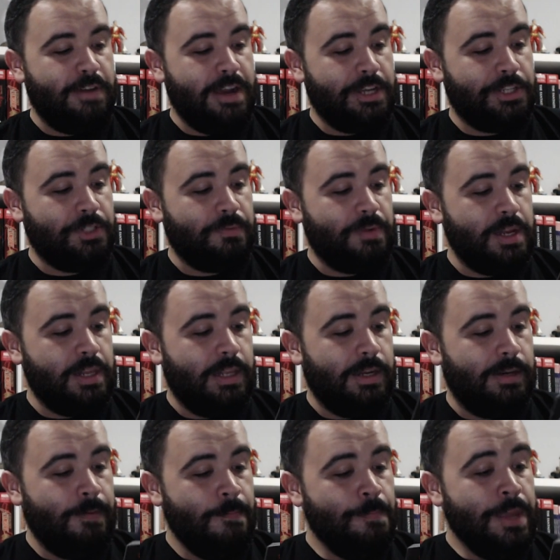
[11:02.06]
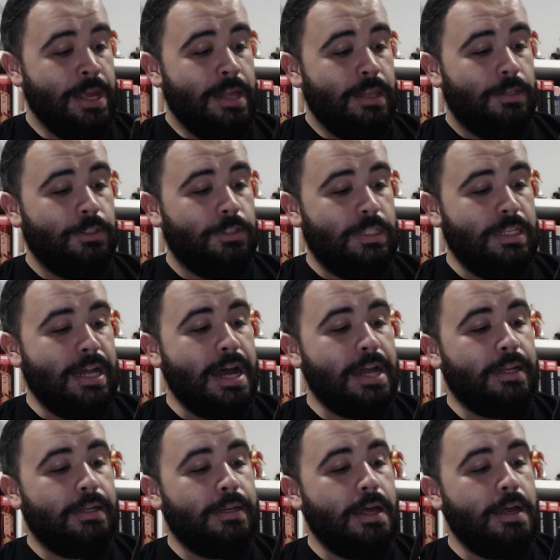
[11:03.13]
action right there. There's
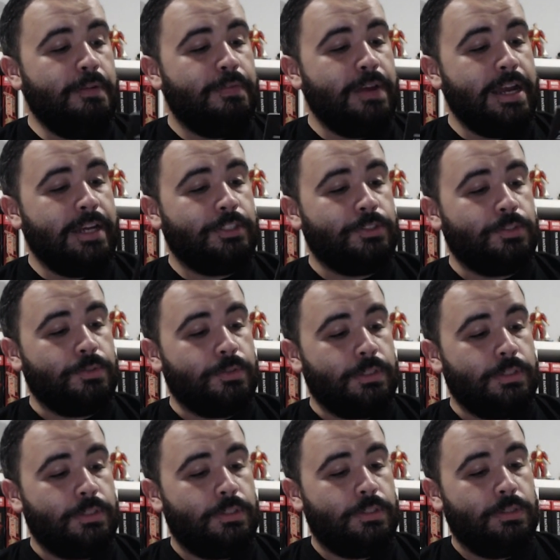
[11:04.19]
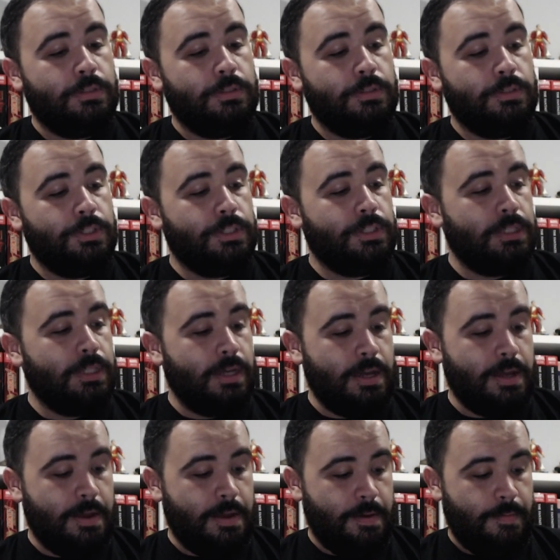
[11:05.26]
not a lot of extras, just
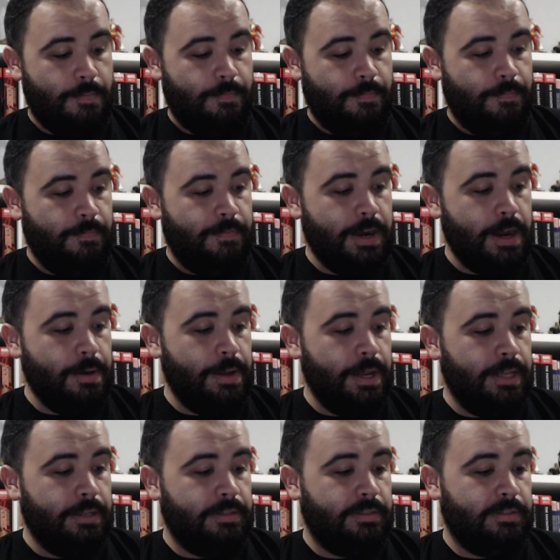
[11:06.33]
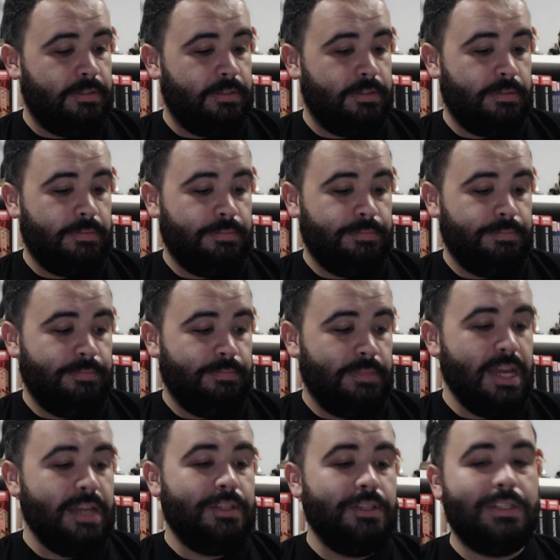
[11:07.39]
uh, variants.
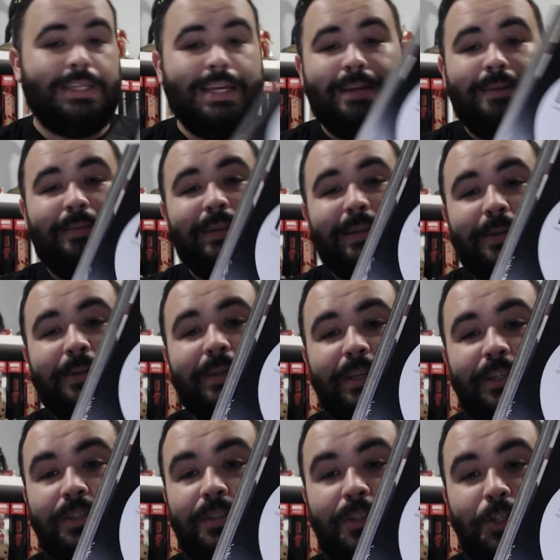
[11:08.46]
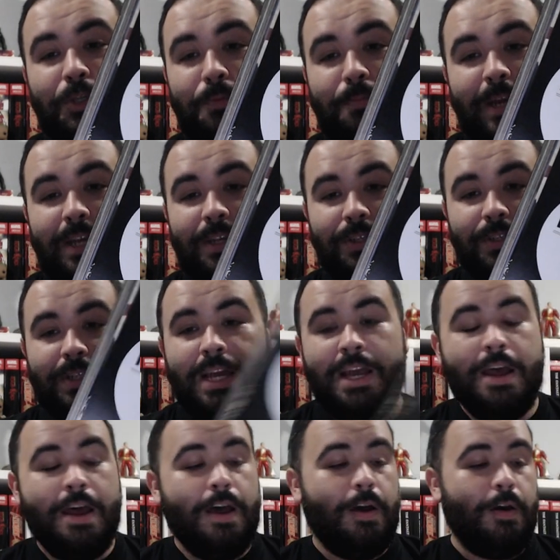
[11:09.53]
Yeah, just literally just two pages
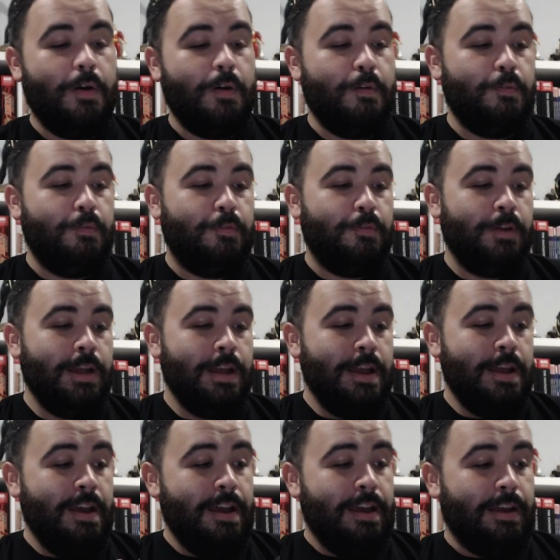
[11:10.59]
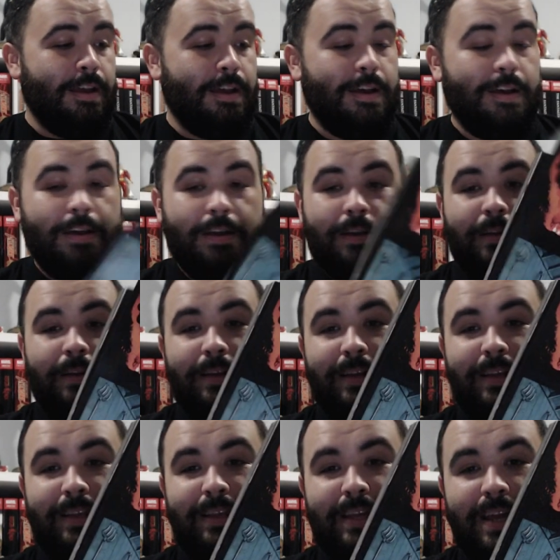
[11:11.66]
of
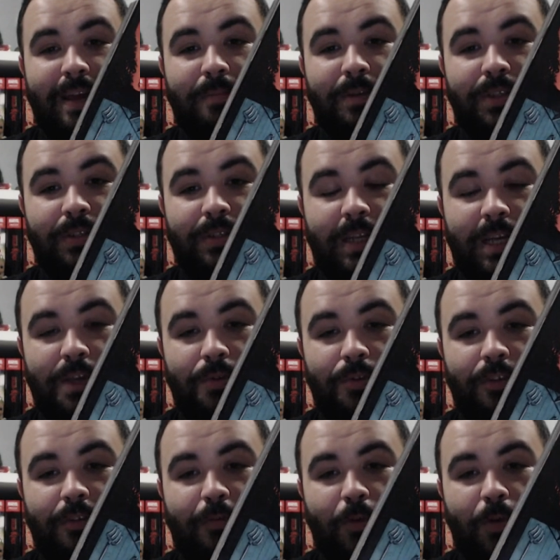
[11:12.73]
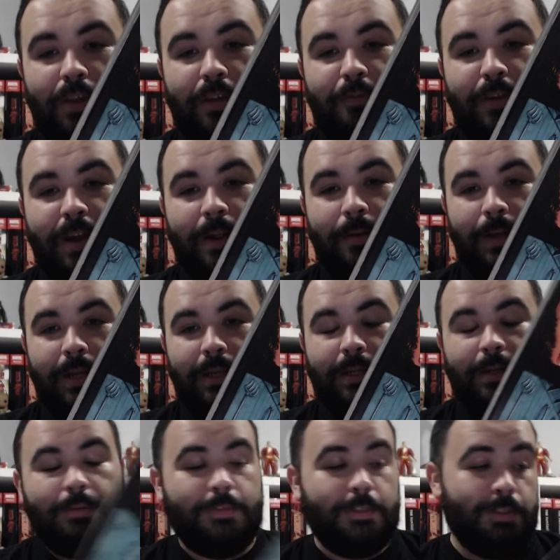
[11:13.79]
uh, the images they used for the variant
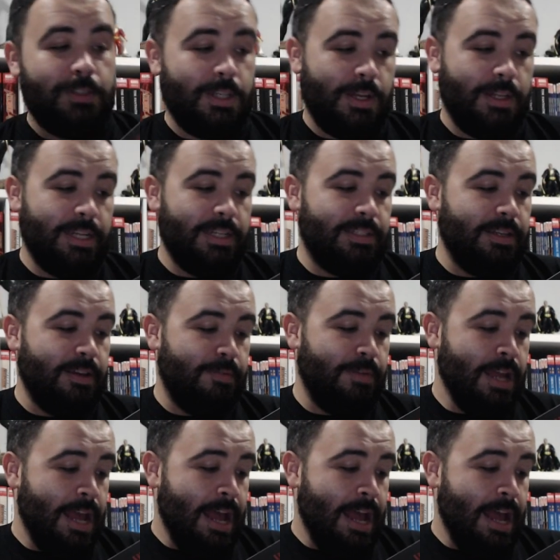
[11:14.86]
covers and all that stuff.